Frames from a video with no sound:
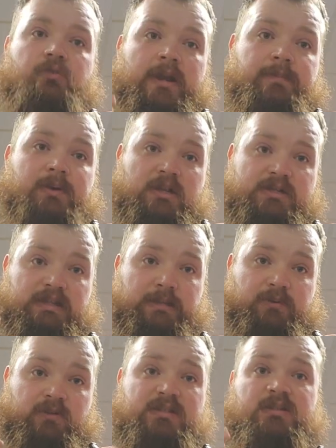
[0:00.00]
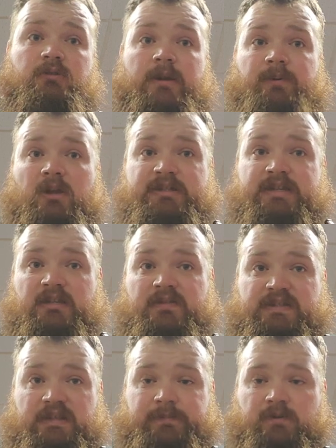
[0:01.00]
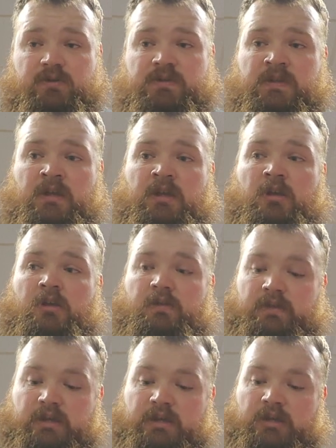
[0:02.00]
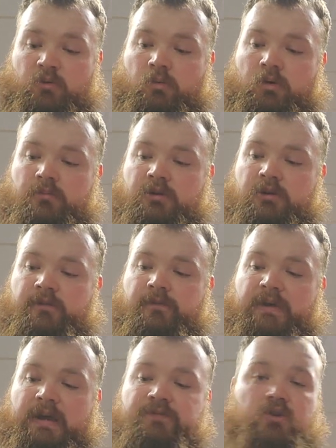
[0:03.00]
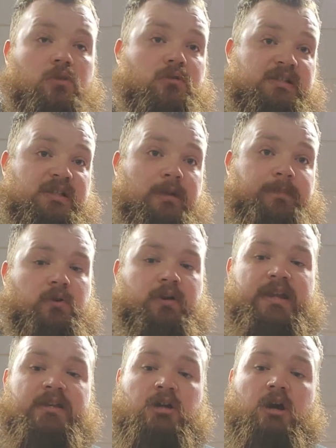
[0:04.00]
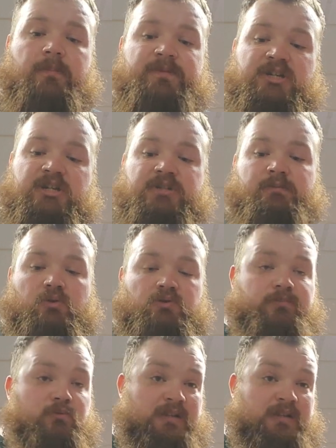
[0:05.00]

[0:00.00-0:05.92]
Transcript: grandpa slippers, grandpa deadlift slippers, the Walmart $5 slipper in competition multiple